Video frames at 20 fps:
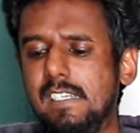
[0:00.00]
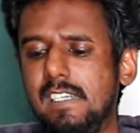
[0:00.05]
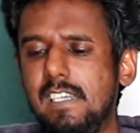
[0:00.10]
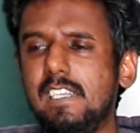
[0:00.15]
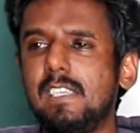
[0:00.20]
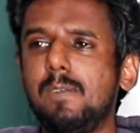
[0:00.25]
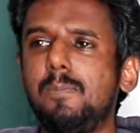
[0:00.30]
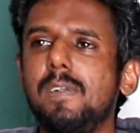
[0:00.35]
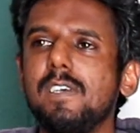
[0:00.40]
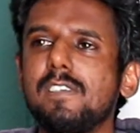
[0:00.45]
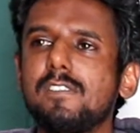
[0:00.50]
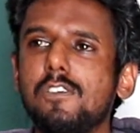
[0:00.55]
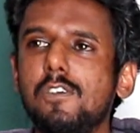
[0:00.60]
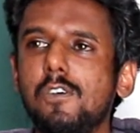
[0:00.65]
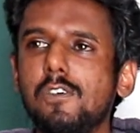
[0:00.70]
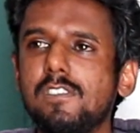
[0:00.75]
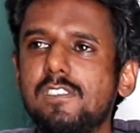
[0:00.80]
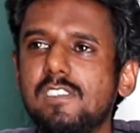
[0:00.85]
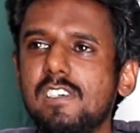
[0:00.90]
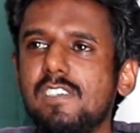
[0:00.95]
80 plus
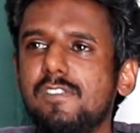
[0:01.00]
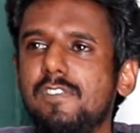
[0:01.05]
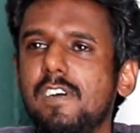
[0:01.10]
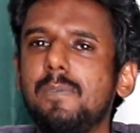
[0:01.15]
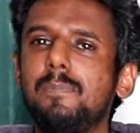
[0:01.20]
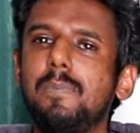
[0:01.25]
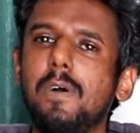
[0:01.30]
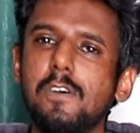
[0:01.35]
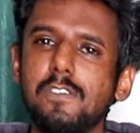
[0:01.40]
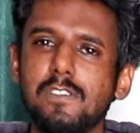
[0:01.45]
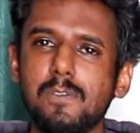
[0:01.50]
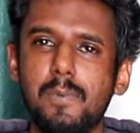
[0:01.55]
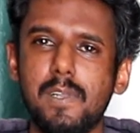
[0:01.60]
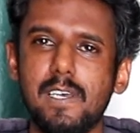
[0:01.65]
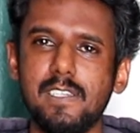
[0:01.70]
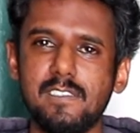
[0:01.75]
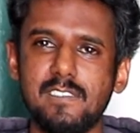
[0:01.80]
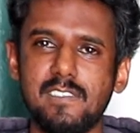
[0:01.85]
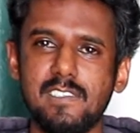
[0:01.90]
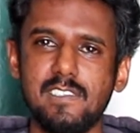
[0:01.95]
gold certified power
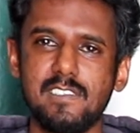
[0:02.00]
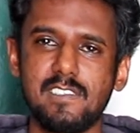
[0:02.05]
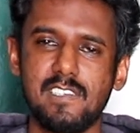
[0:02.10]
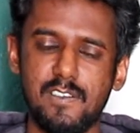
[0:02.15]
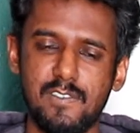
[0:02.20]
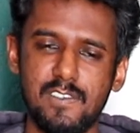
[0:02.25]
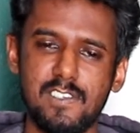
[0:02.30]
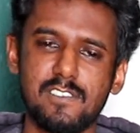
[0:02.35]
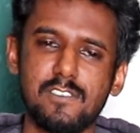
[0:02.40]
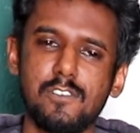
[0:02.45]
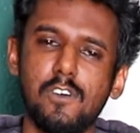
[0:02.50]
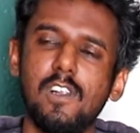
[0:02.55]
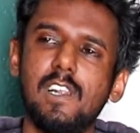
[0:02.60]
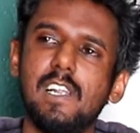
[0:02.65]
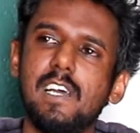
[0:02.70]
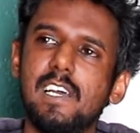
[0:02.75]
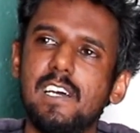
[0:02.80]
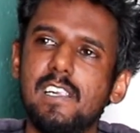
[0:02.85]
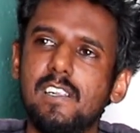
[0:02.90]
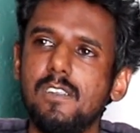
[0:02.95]
supply. This thing is heavy as all
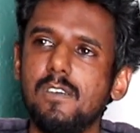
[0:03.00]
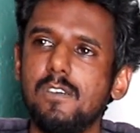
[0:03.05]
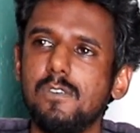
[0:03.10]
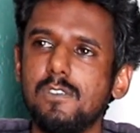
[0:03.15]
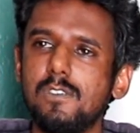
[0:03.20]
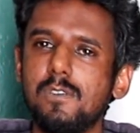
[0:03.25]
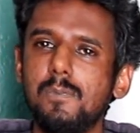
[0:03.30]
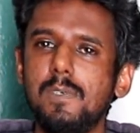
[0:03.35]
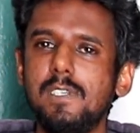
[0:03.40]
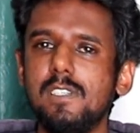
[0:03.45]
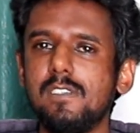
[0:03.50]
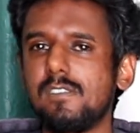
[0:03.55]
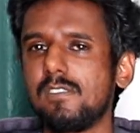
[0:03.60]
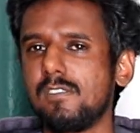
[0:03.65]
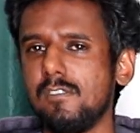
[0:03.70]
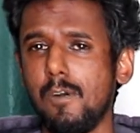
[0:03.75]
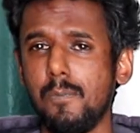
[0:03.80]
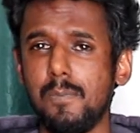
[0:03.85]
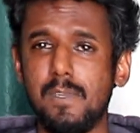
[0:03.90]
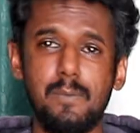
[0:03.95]
hell, which means
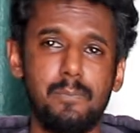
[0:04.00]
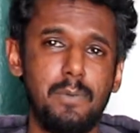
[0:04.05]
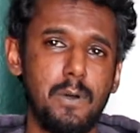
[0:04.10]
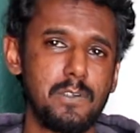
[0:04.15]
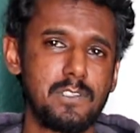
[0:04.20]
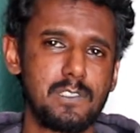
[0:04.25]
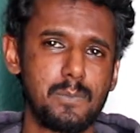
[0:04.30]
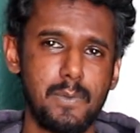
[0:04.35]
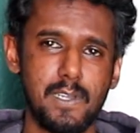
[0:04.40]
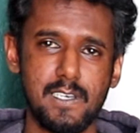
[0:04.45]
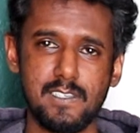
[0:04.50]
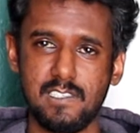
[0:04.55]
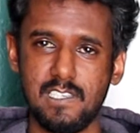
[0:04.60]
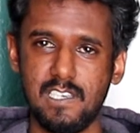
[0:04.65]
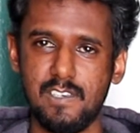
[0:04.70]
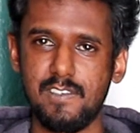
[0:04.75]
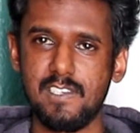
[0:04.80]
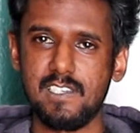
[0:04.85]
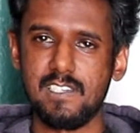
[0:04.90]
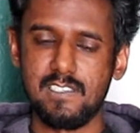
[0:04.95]
normally power supplies, the
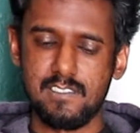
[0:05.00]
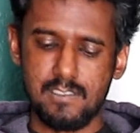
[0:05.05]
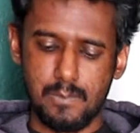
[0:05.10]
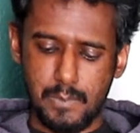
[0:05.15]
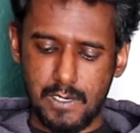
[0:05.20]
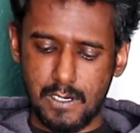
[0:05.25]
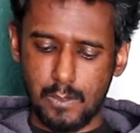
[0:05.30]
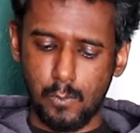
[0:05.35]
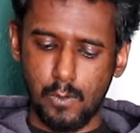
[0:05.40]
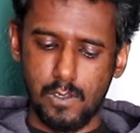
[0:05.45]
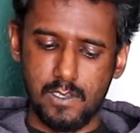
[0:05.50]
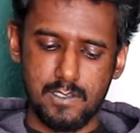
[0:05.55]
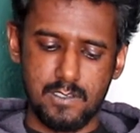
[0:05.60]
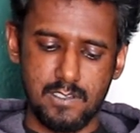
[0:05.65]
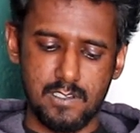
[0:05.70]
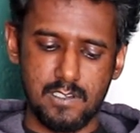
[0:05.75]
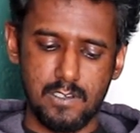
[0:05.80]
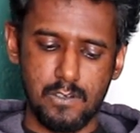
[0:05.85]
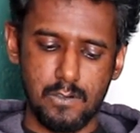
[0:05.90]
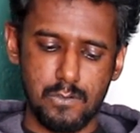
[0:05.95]
heavier it is, the better
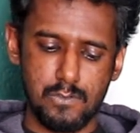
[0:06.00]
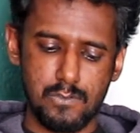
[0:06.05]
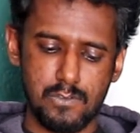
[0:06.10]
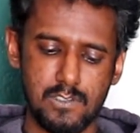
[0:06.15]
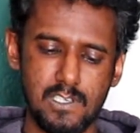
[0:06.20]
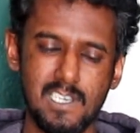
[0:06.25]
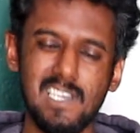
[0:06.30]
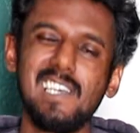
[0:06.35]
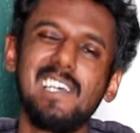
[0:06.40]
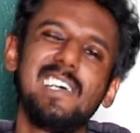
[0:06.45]
quality it goes.